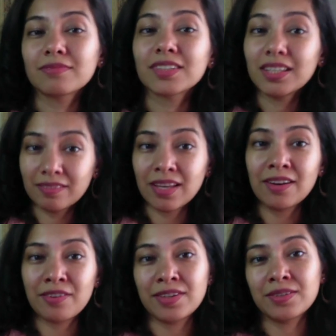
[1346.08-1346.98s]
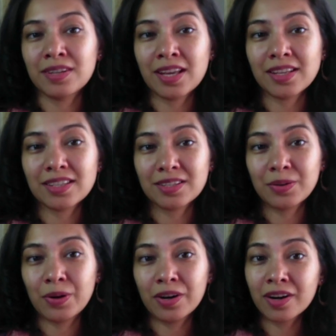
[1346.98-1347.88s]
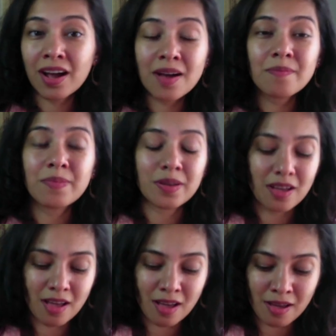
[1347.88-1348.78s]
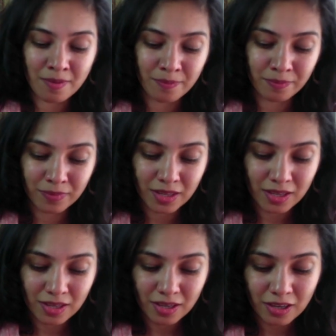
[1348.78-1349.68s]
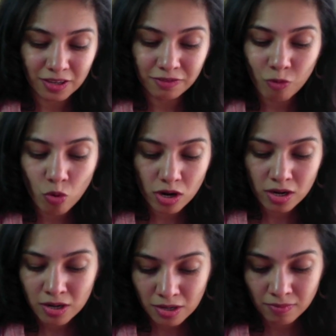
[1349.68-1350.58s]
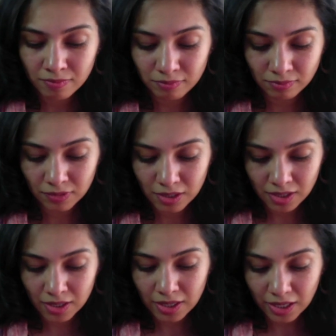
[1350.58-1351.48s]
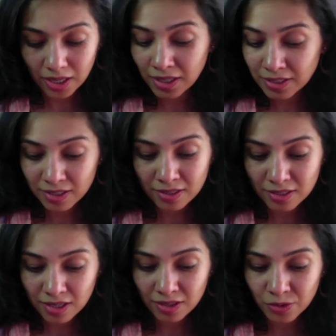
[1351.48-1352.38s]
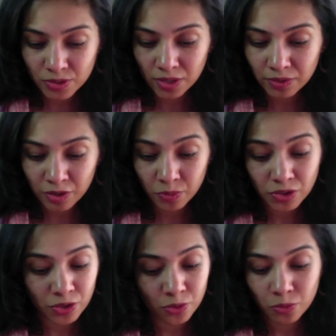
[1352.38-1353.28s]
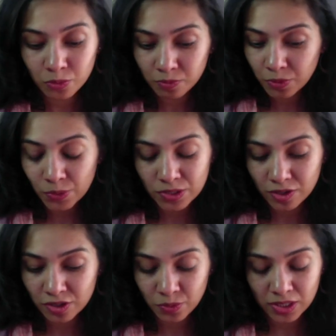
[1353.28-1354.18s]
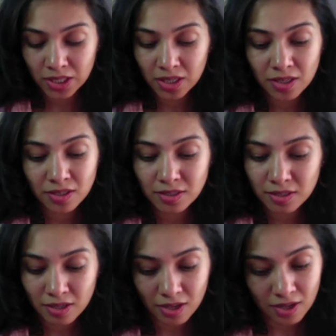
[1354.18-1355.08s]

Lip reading: If that resonates, look her up, invoke her. Indians, Hindus out there would know who Saraswati is.